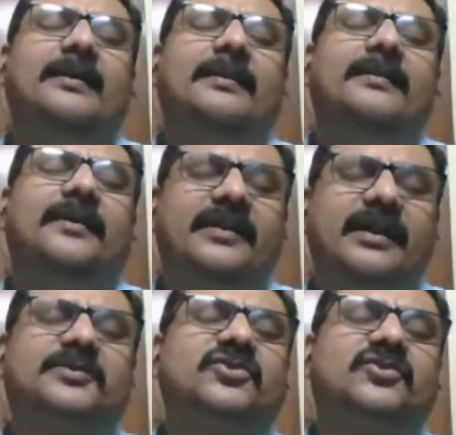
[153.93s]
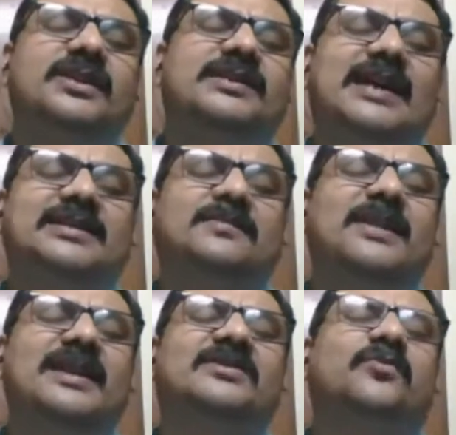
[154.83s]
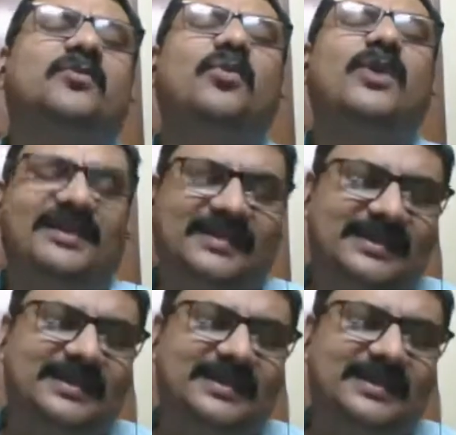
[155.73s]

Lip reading: Grub Street as a place of waste.